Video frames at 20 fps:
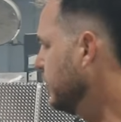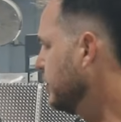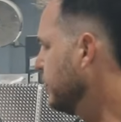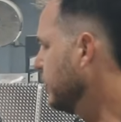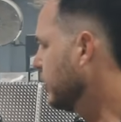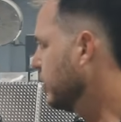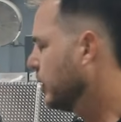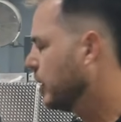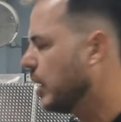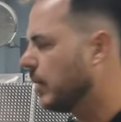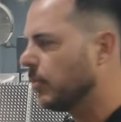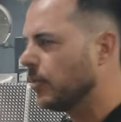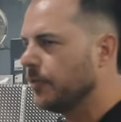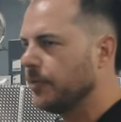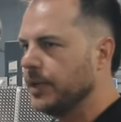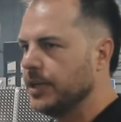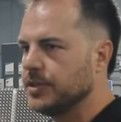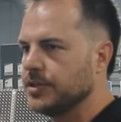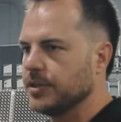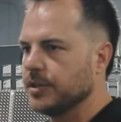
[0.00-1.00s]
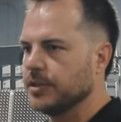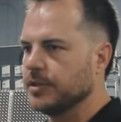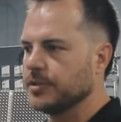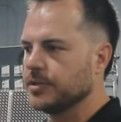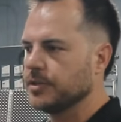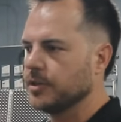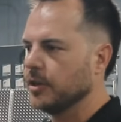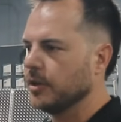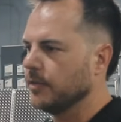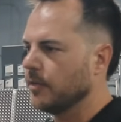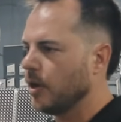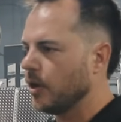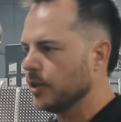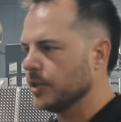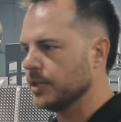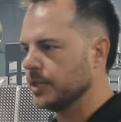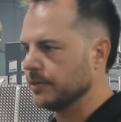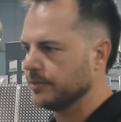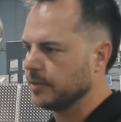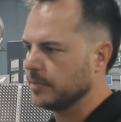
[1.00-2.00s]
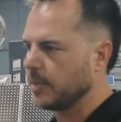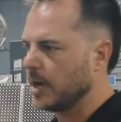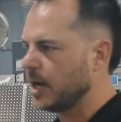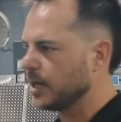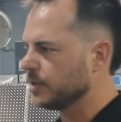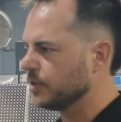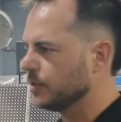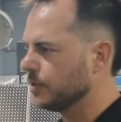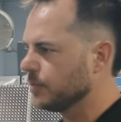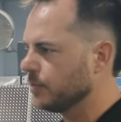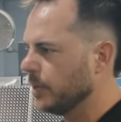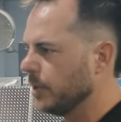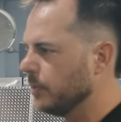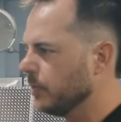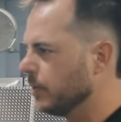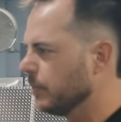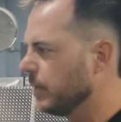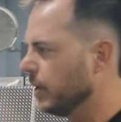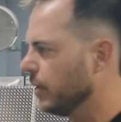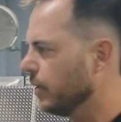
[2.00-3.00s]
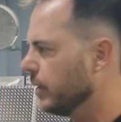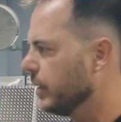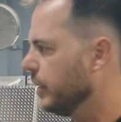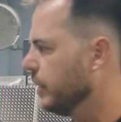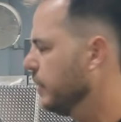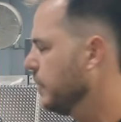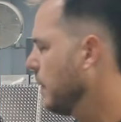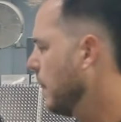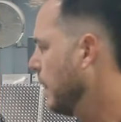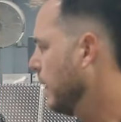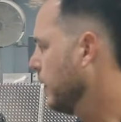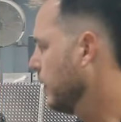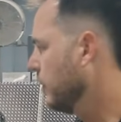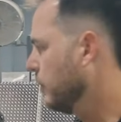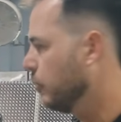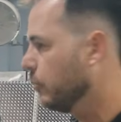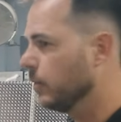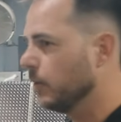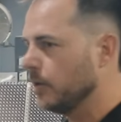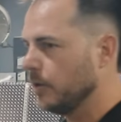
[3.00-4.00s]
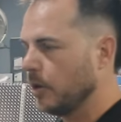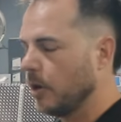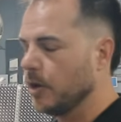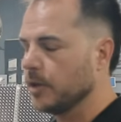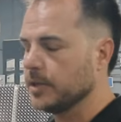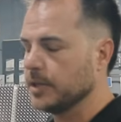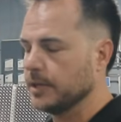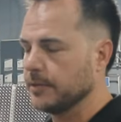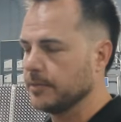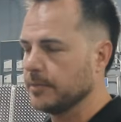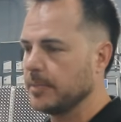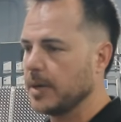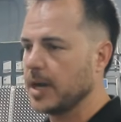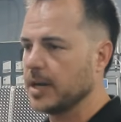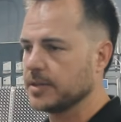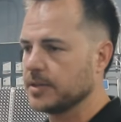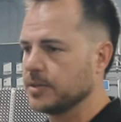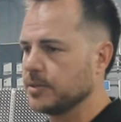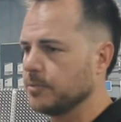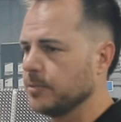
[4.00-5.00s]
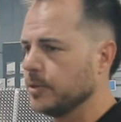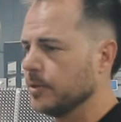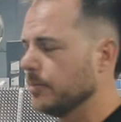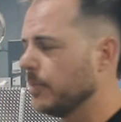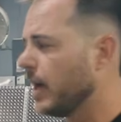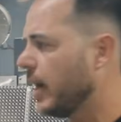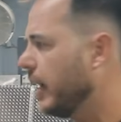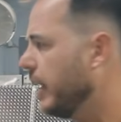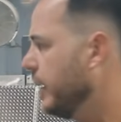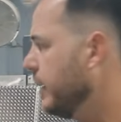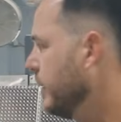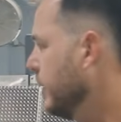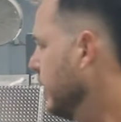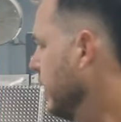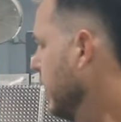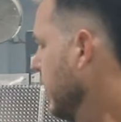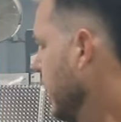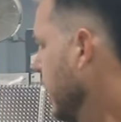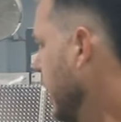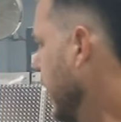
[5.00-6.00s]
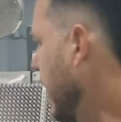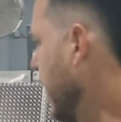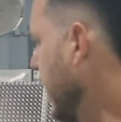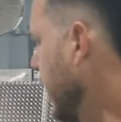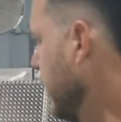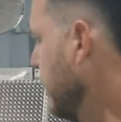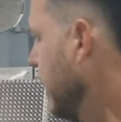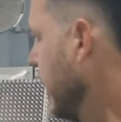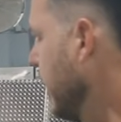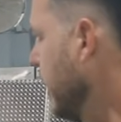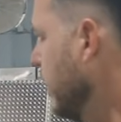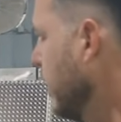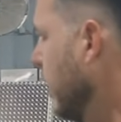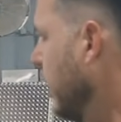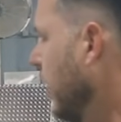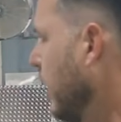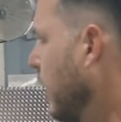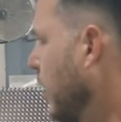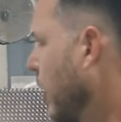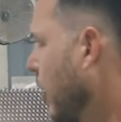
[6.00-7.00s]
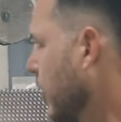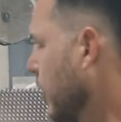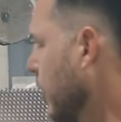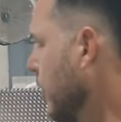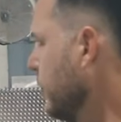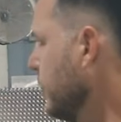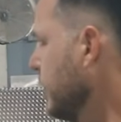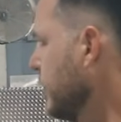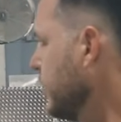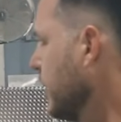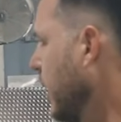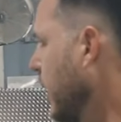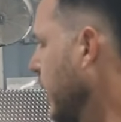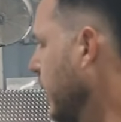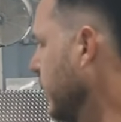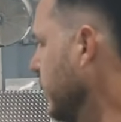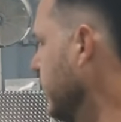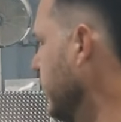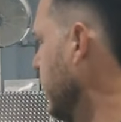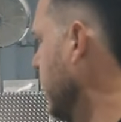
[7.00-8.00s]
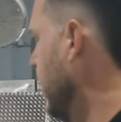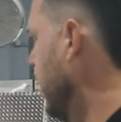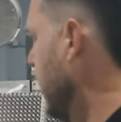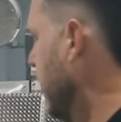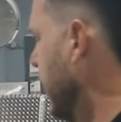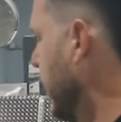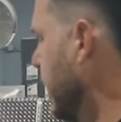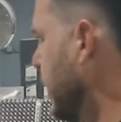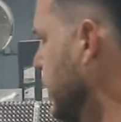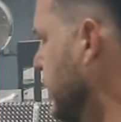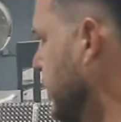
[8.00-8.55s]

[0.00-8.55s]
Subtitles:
took a couple features of all the different boxes we were building, or all the different boxes we were buying, and made our own design, and it's